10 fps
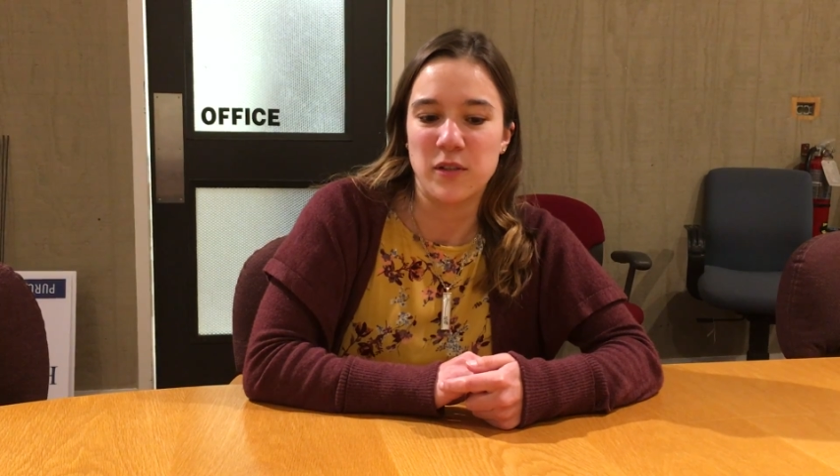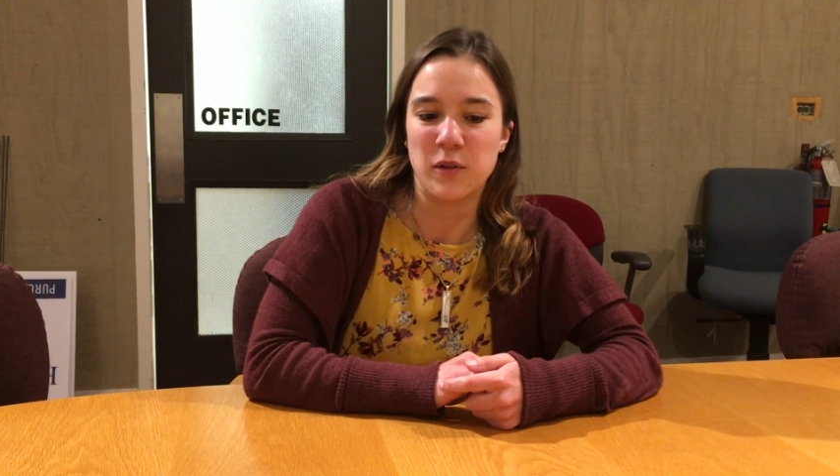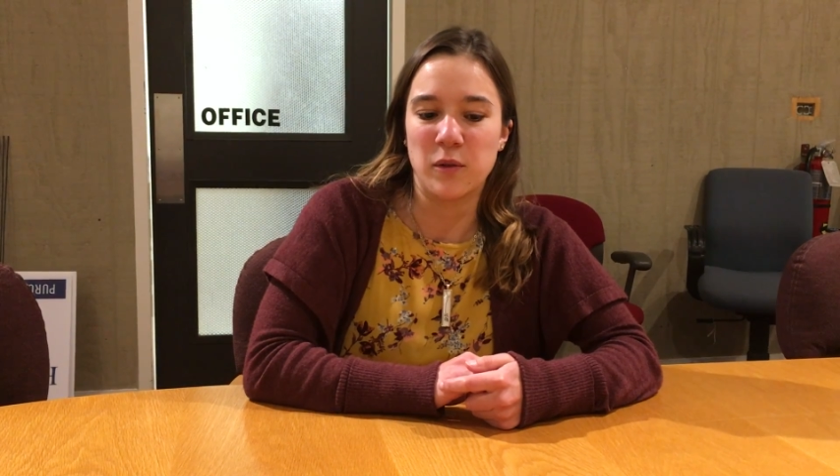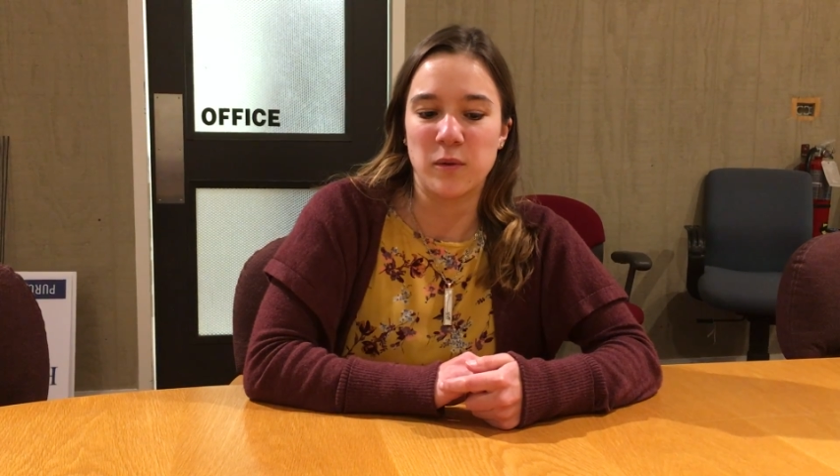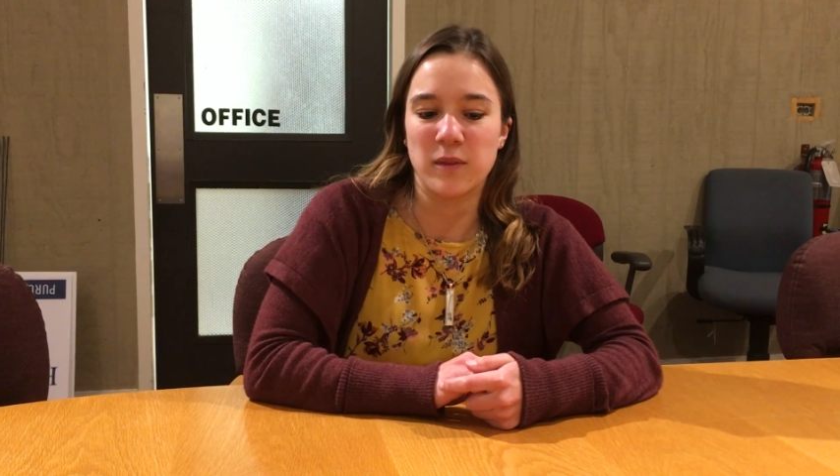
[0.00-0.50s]

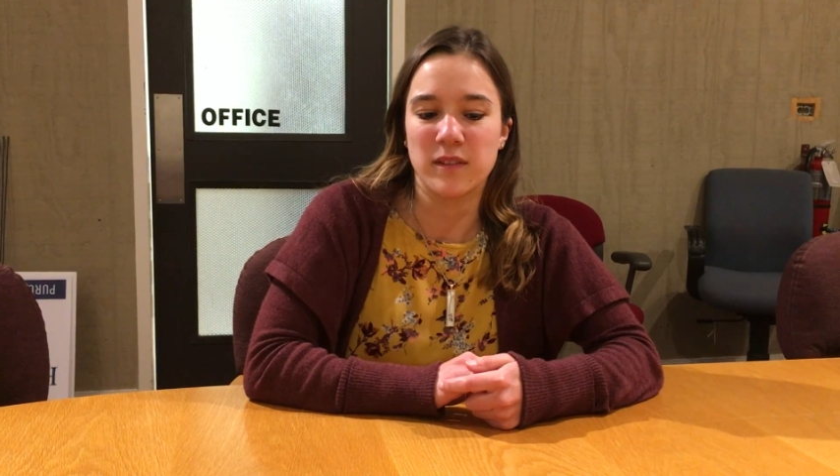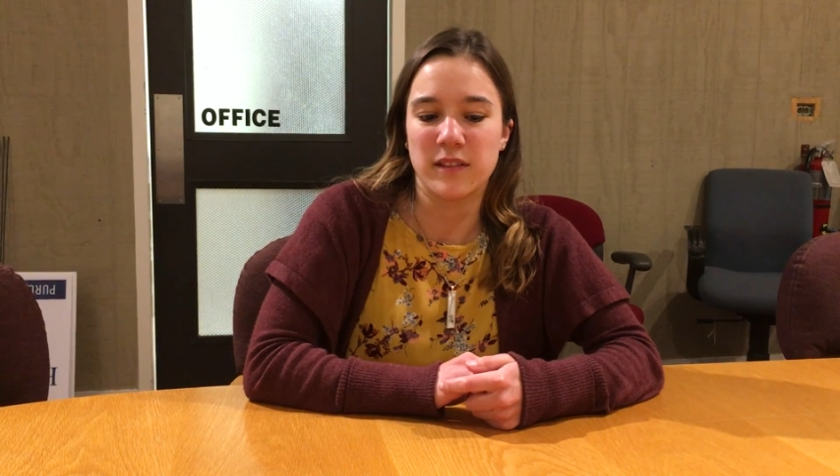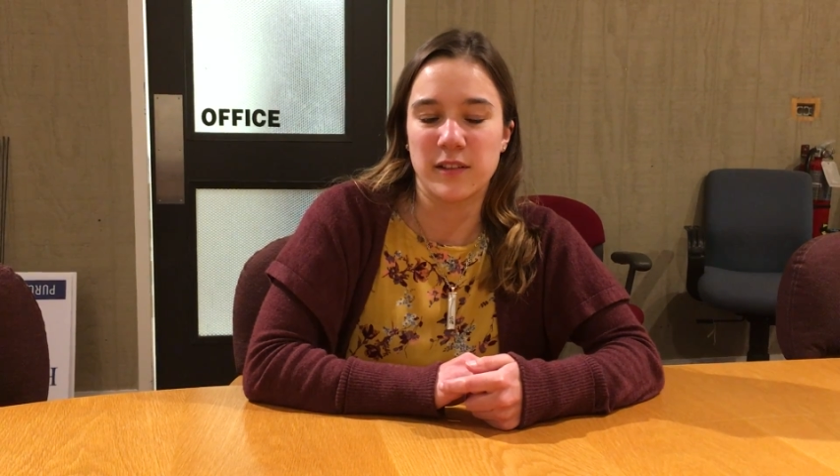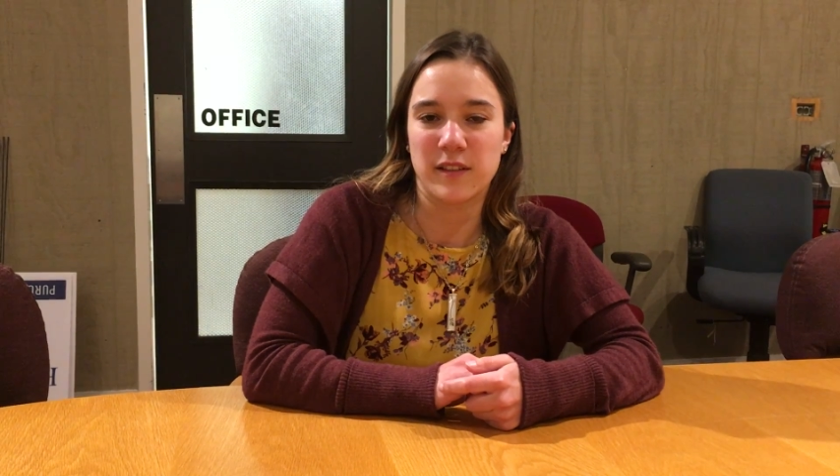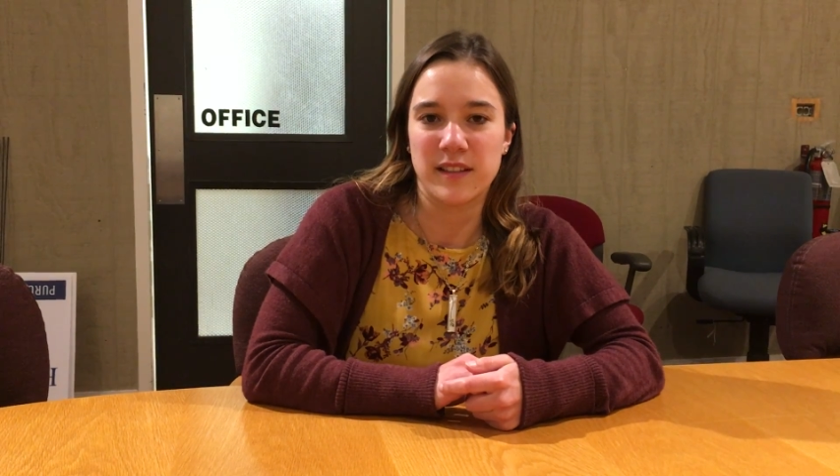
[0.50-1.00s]
to
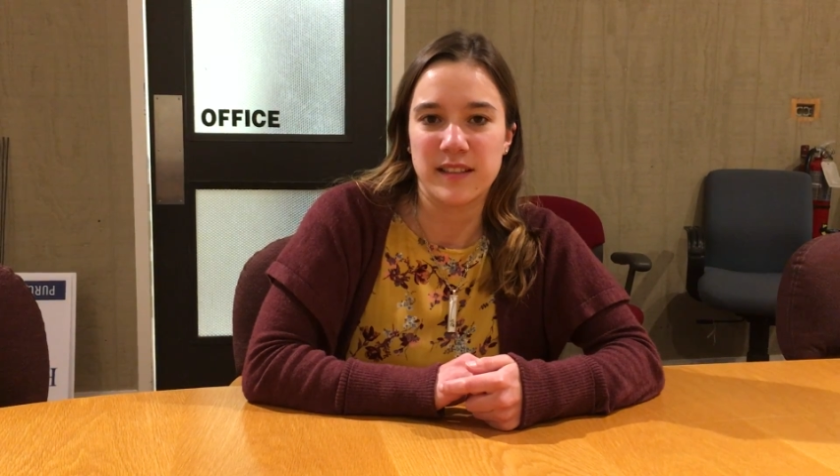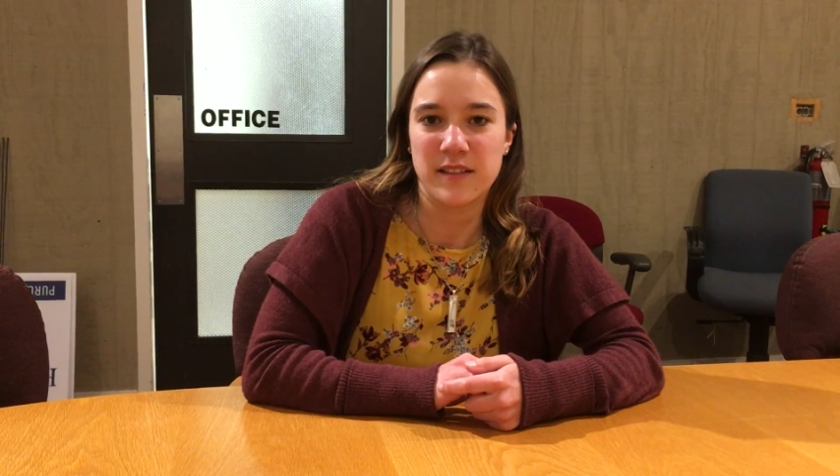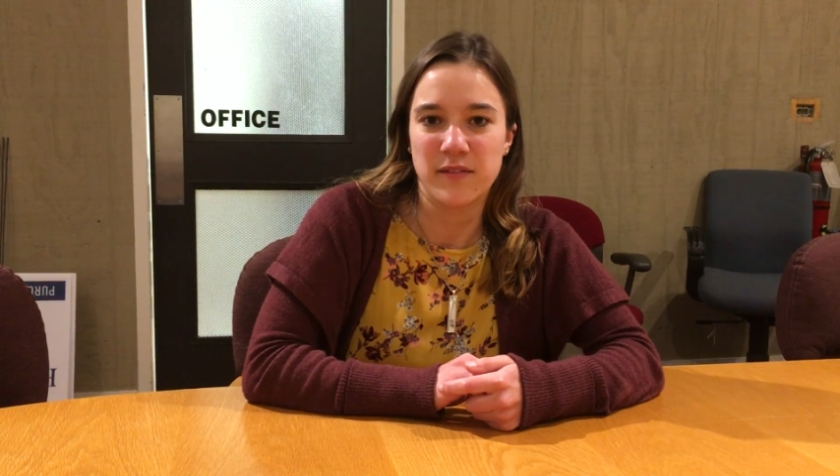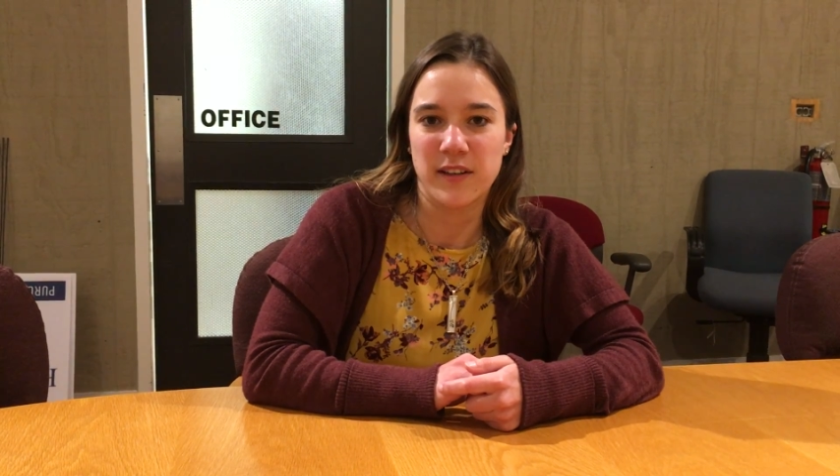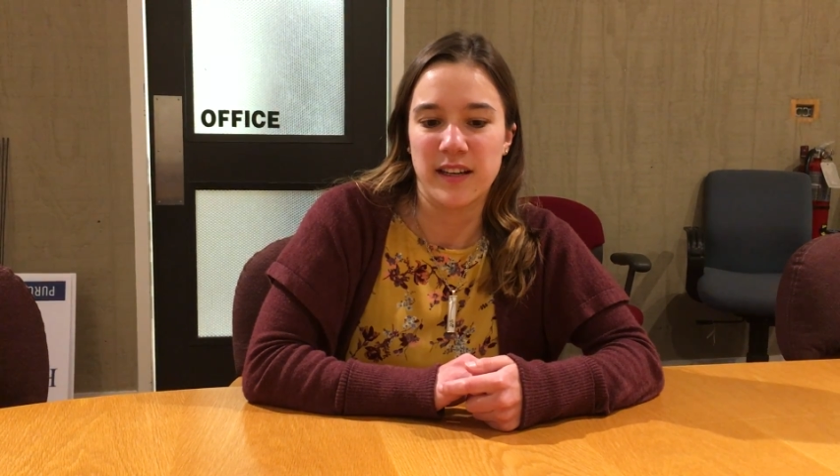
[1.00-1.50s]
learn the
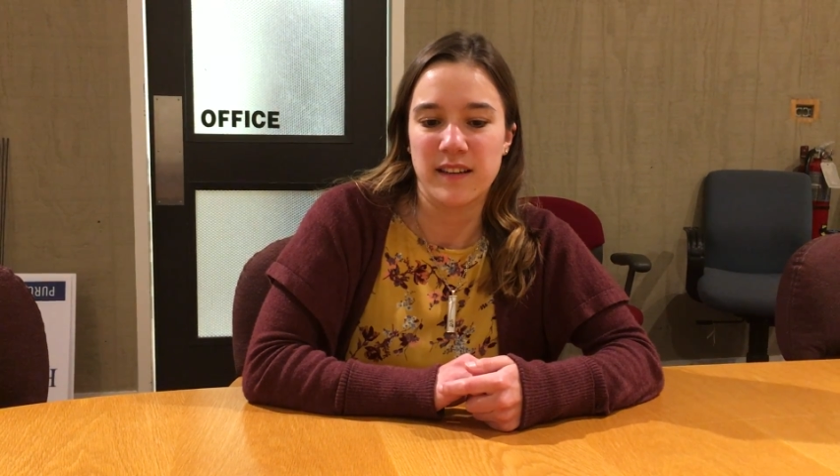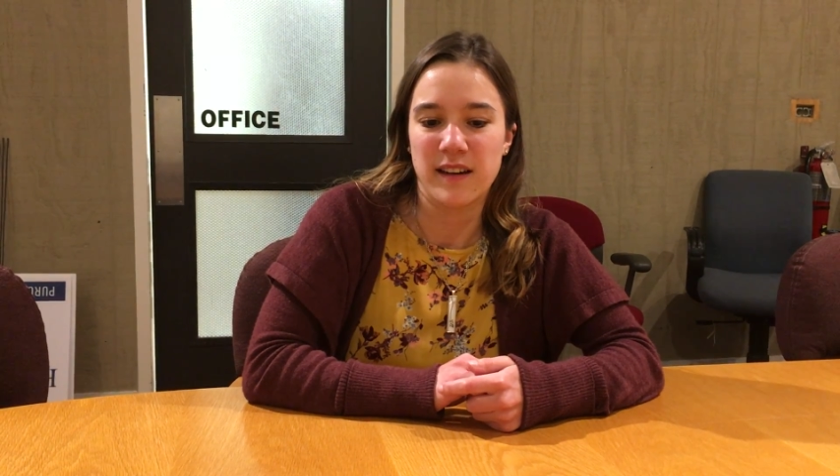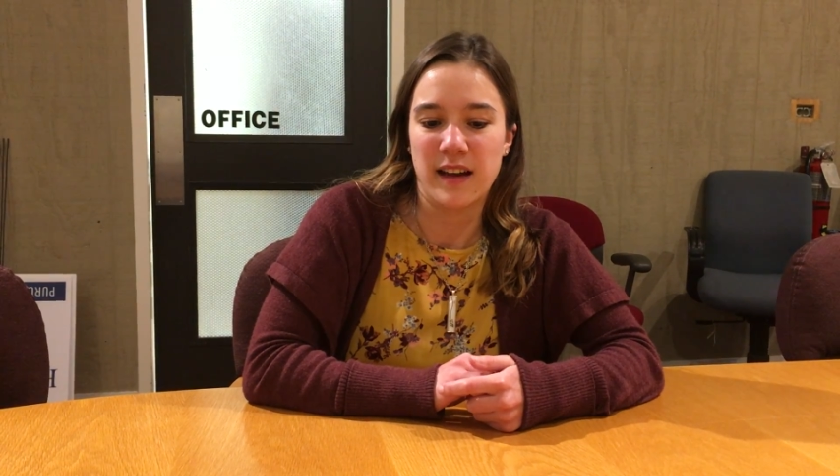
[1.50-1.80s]
different